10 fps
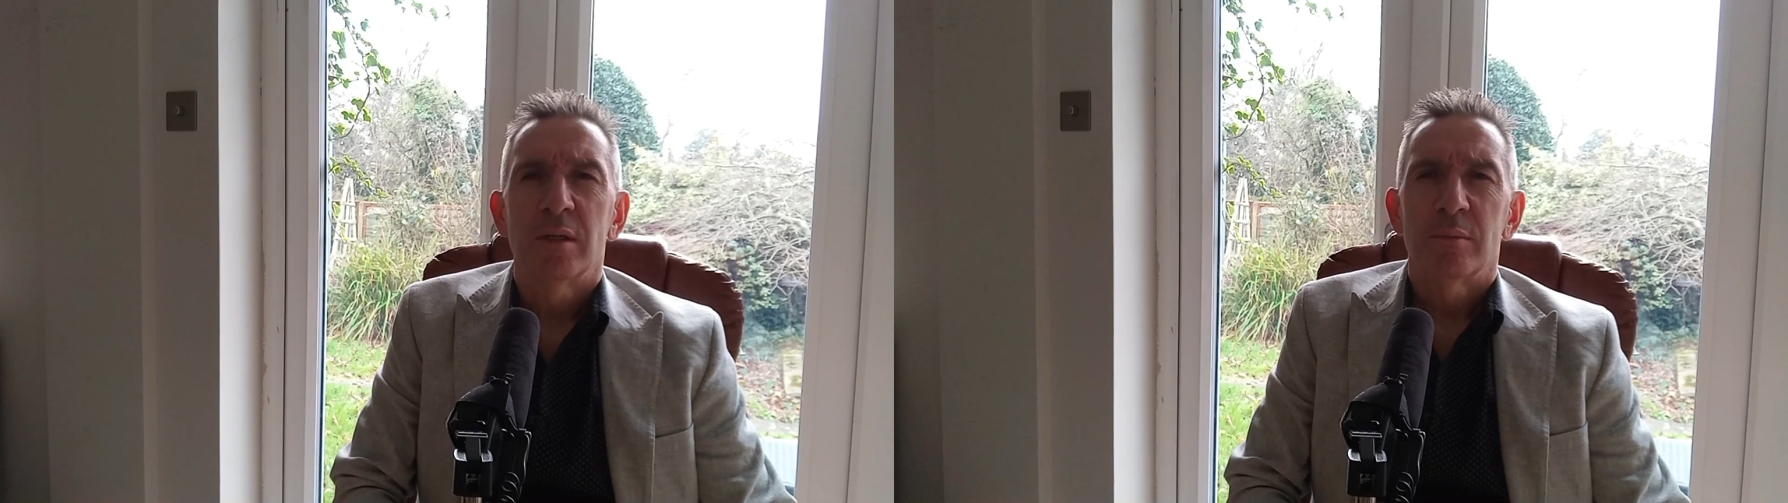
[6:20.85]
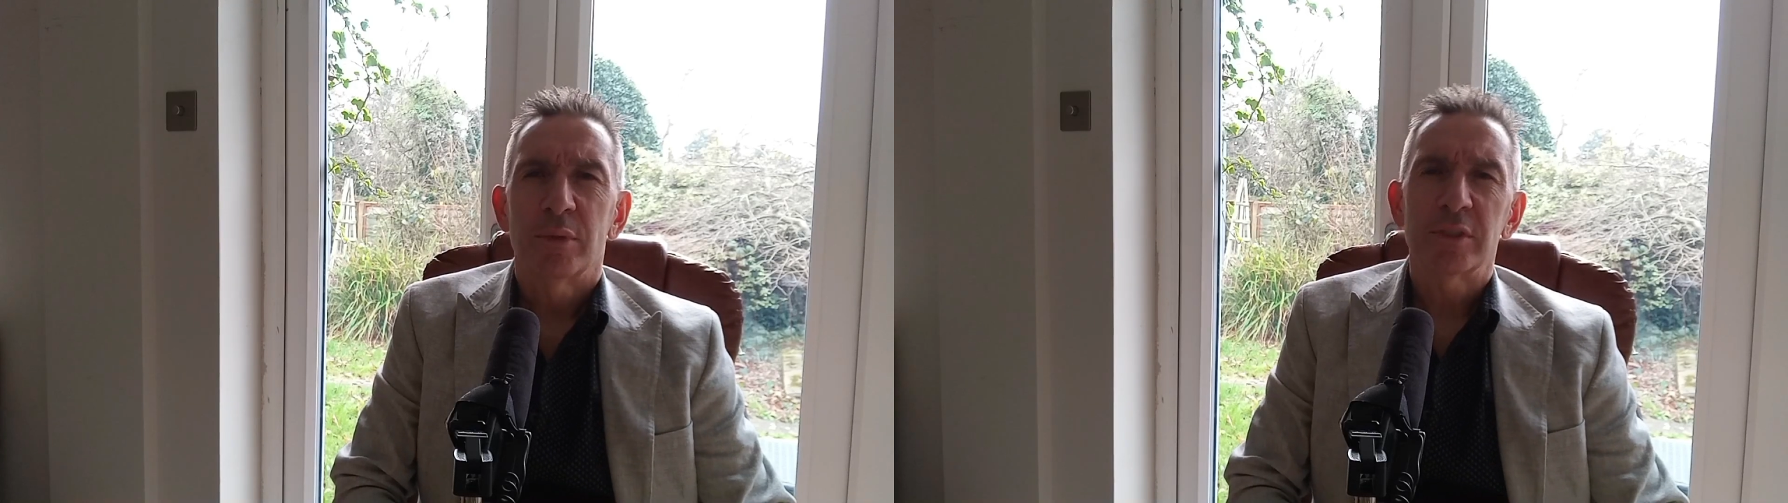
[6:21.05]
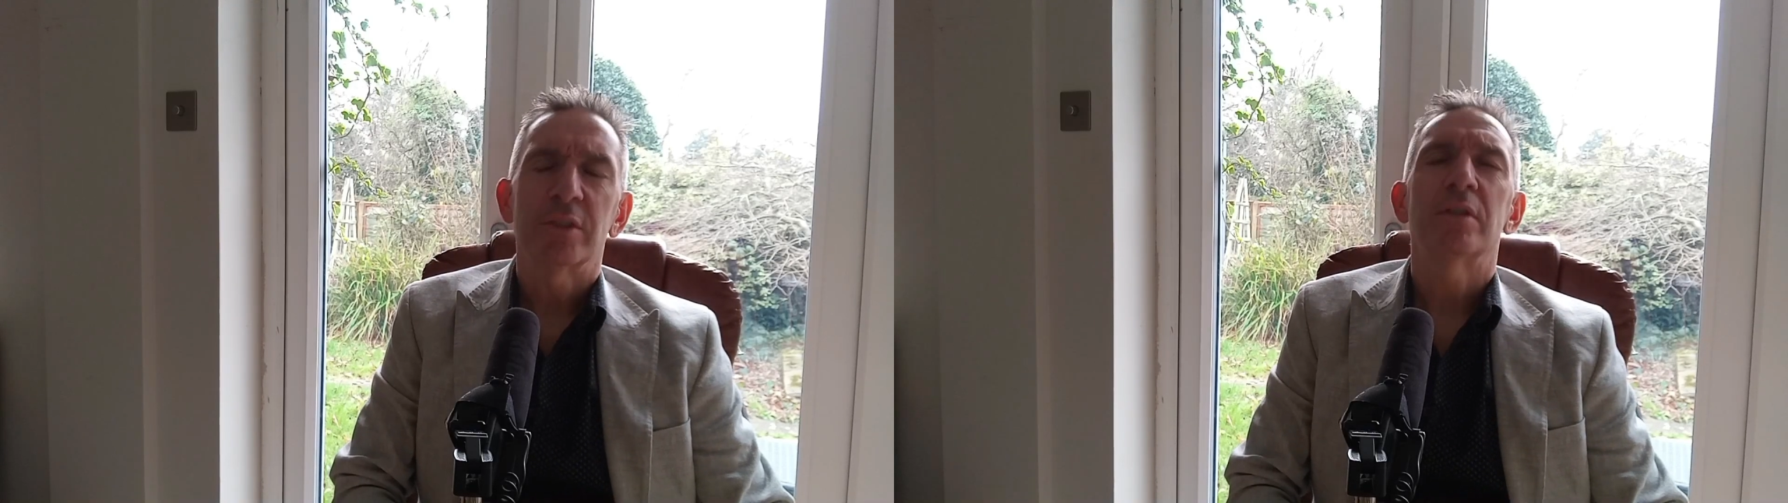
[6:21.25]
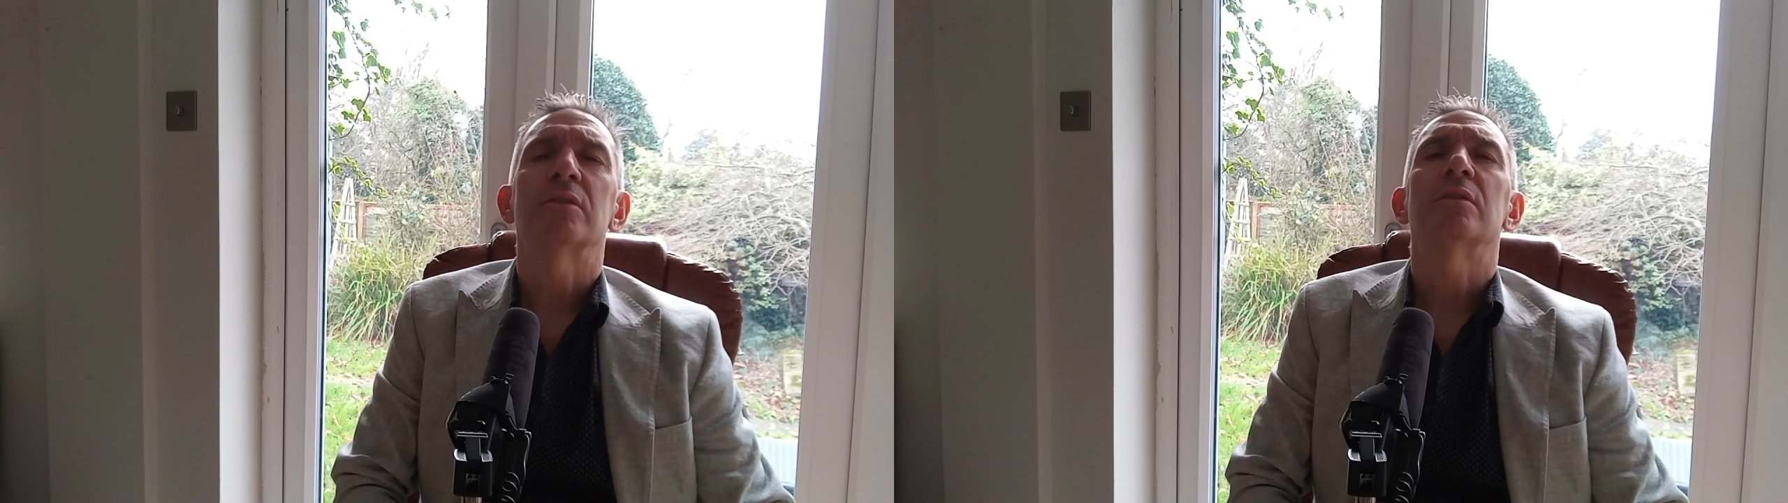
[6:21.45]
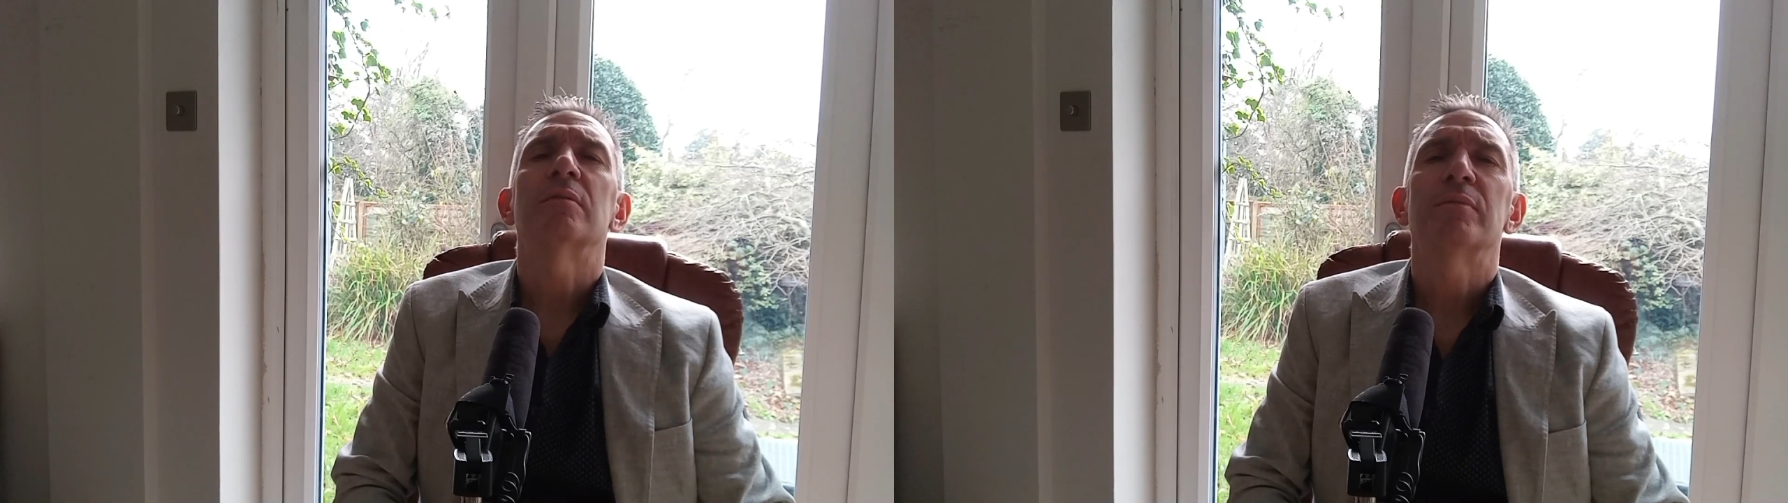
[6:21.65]

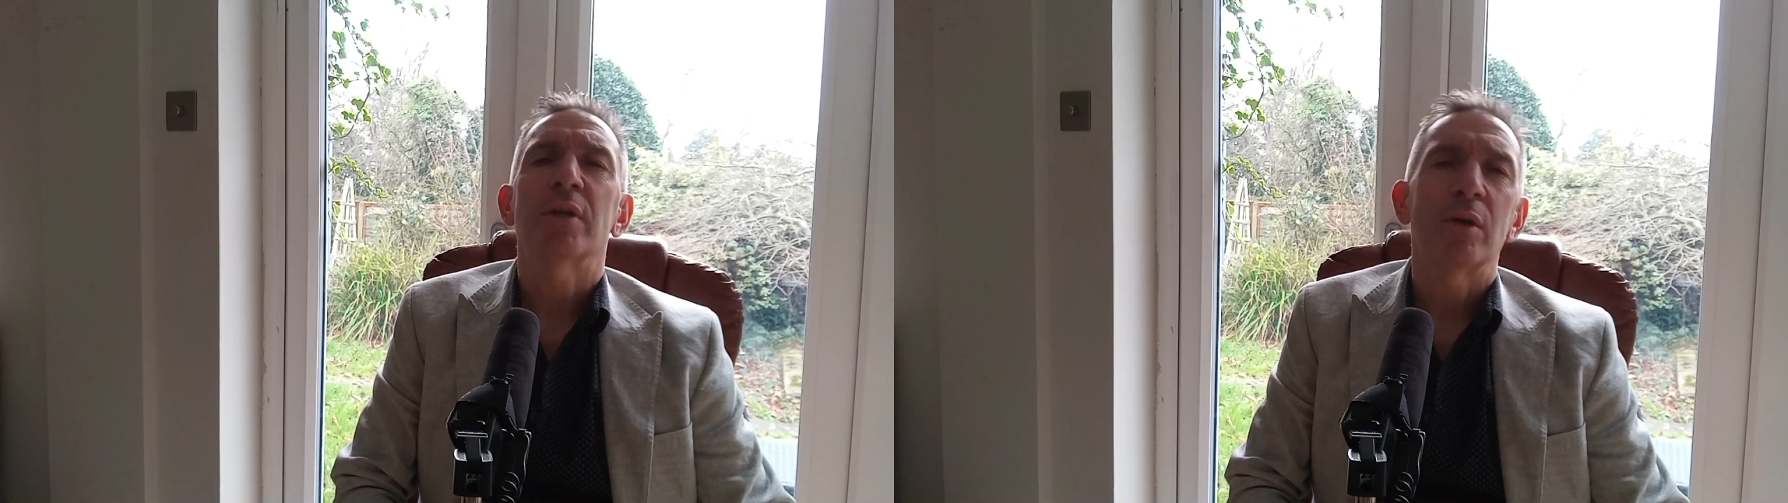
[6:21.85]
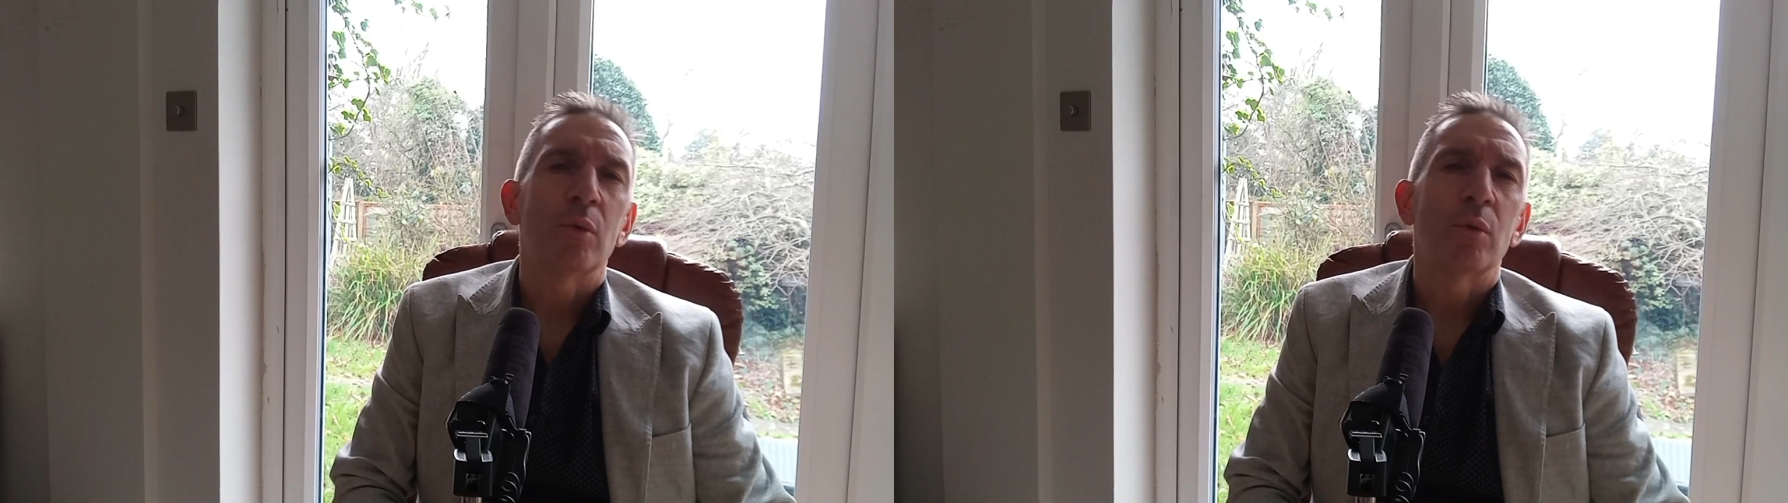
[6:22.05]
prisoners don't